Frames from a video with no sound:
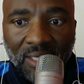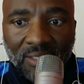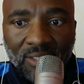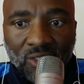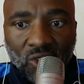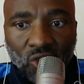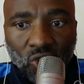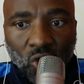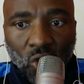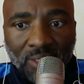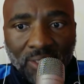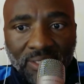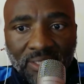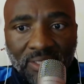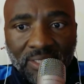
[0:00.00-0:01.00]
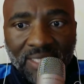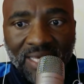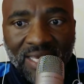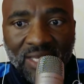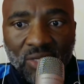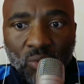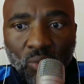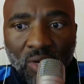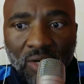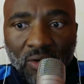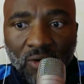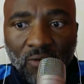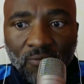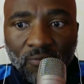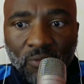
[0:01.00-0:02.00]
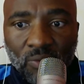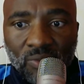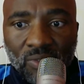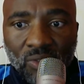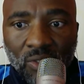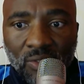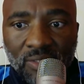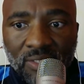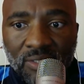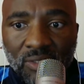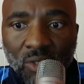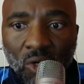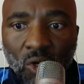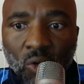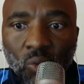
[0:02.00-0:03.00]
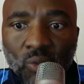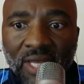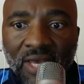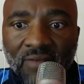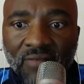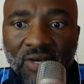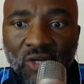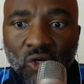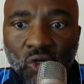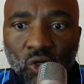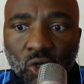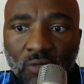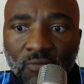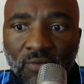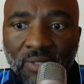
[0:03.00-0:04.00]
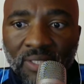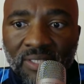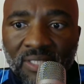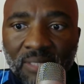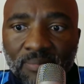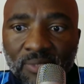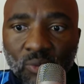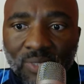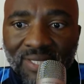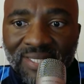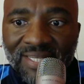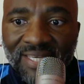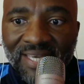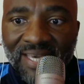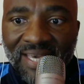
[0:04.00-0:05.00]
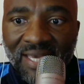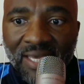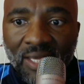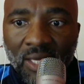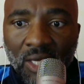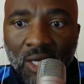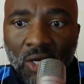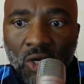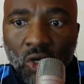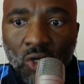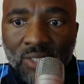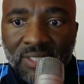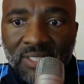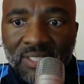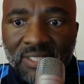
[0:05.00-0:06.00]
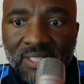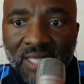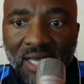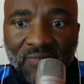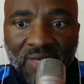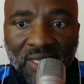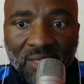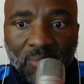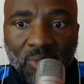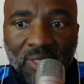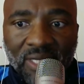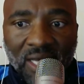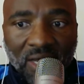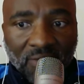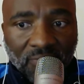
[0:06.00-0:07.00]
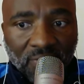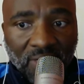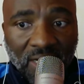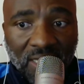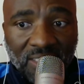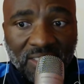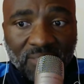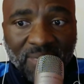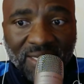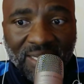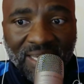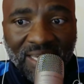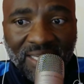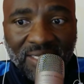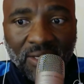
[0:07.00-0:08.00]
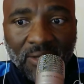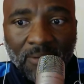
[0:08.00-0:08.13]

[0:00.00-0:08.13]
enrolled in any one of those courses or would have enrolled for the subsequent year, courses available in Afrikaans but had